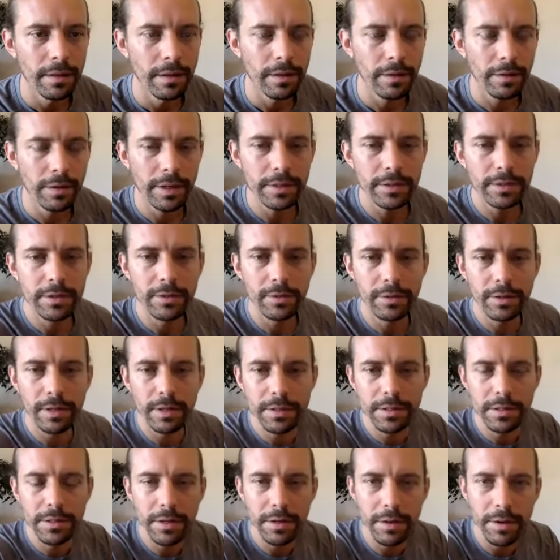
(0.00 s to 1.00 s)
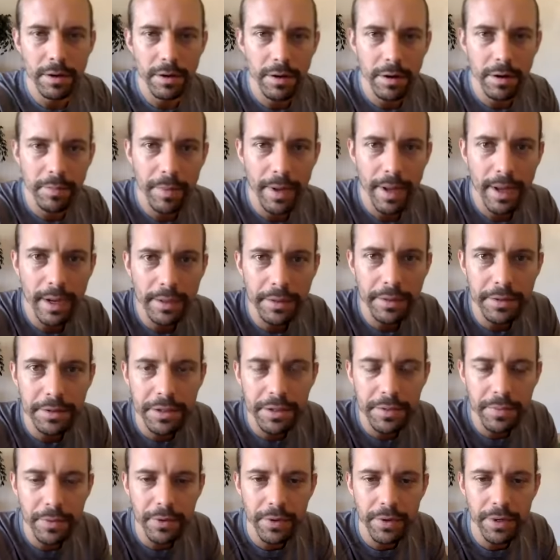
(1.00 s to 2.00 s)
All right, so let's start on our back
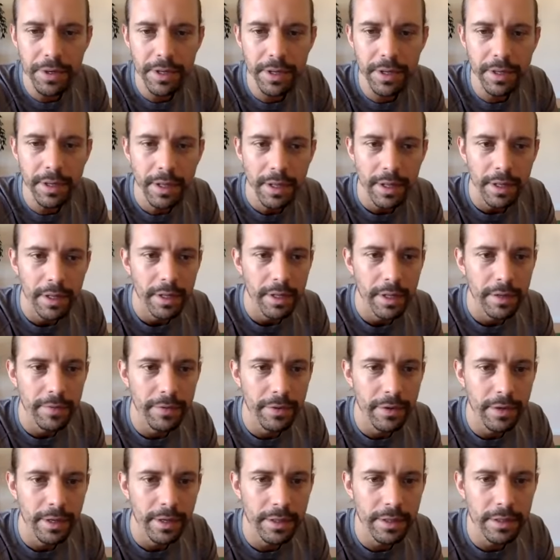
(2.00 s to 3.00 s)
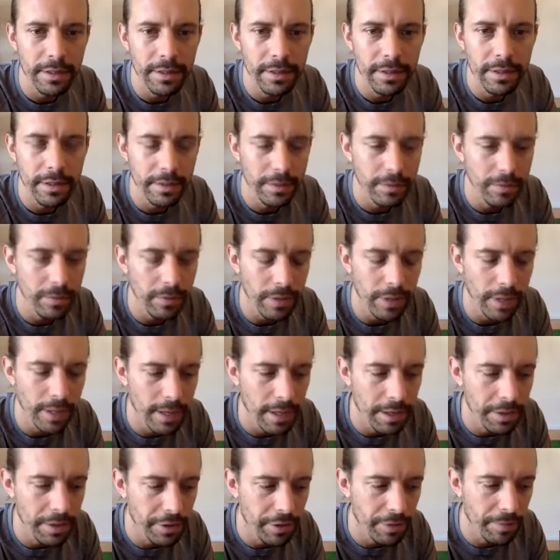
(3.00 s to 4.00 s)
this morning. If you'd like to
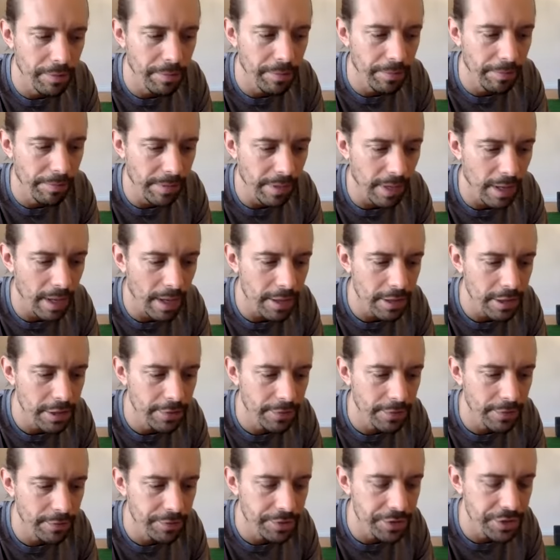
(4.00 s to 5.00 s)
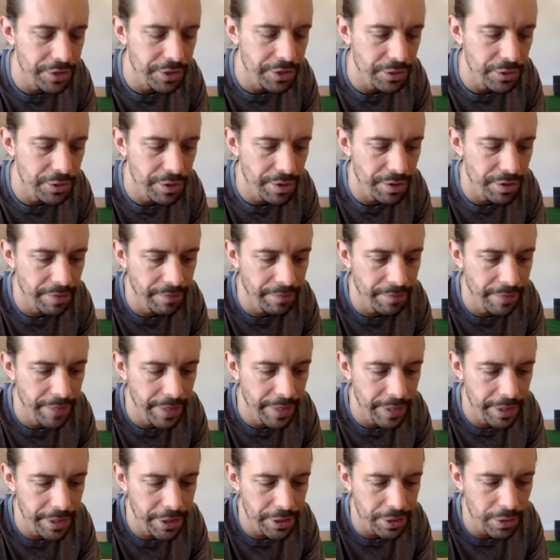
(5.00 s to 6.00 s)
lay on your blocks for restorative
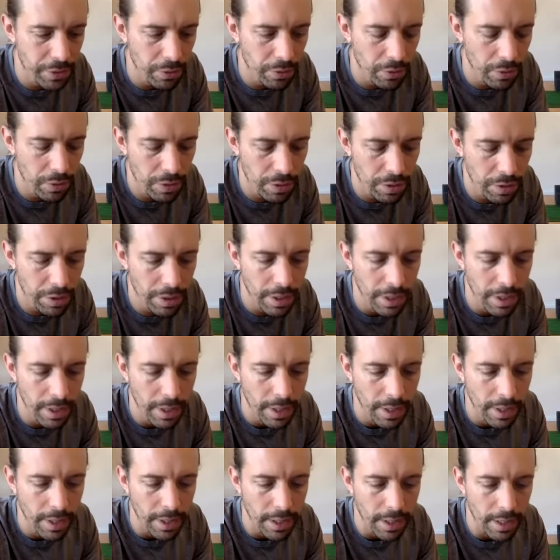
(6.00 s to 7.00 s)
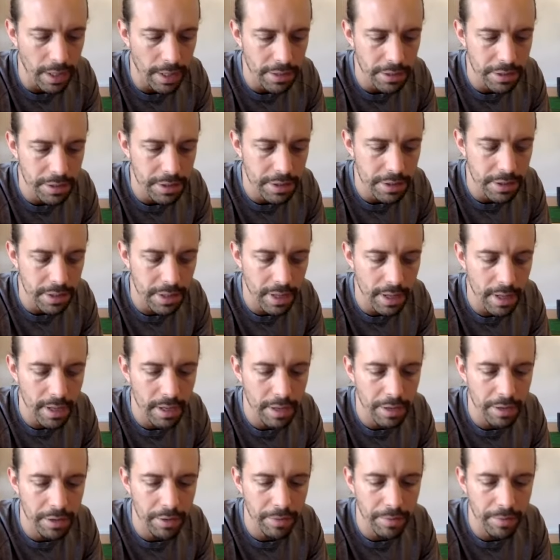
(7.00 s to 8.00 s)
fish or just
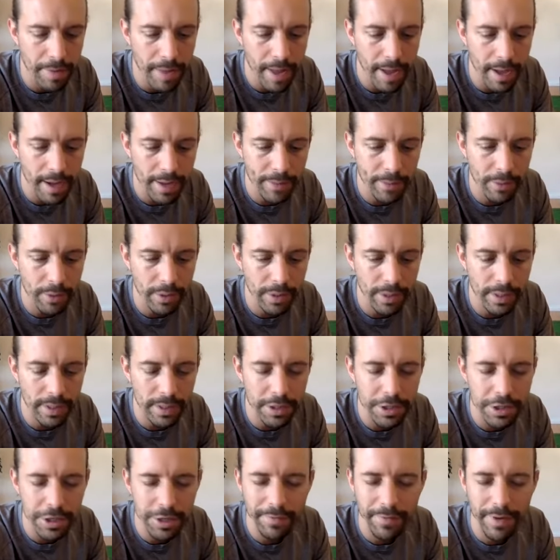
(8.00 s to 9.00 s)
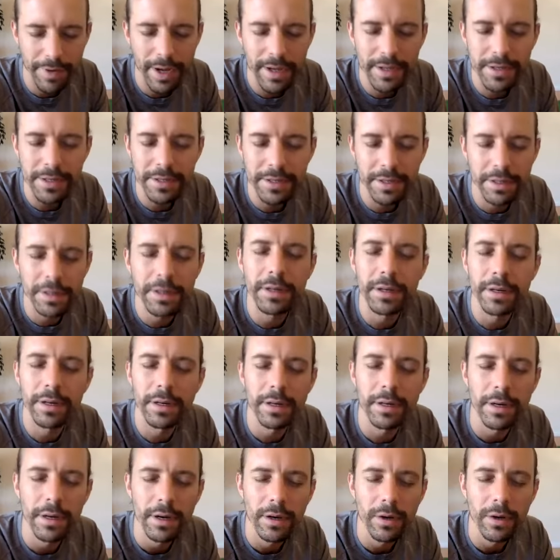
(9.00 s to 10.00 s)
laying on your back more like a
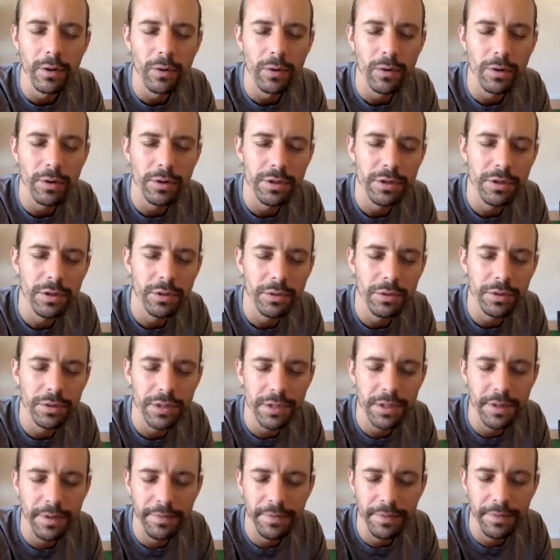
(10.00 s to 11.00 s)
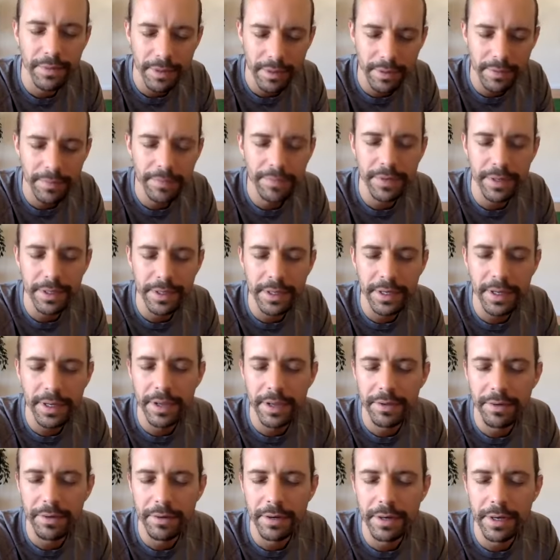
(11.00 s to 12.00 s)
shavasana or soles of the feet
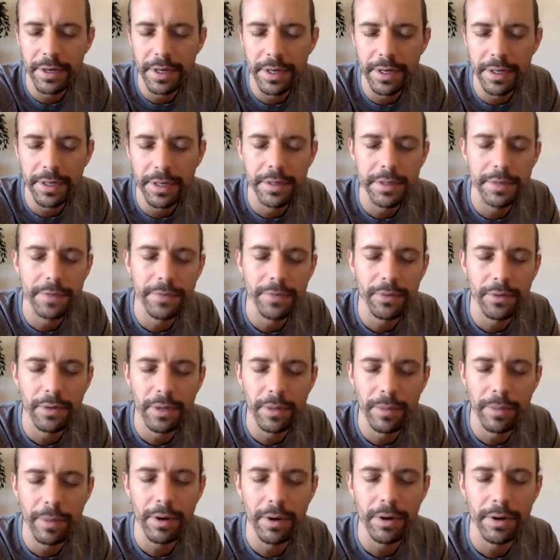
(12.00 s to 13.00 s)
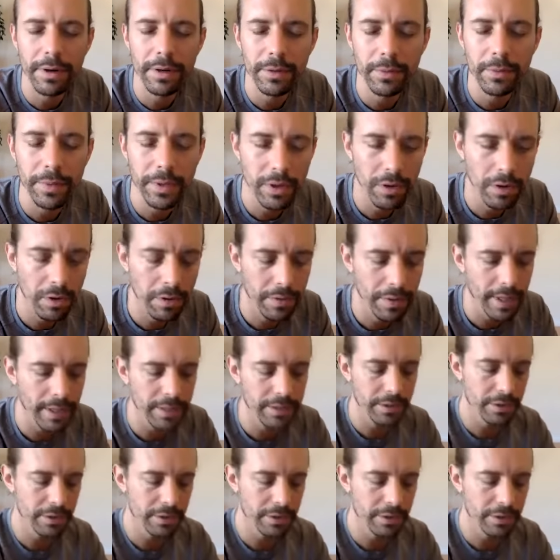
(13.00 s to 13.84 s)
together and knees fall apart, we call that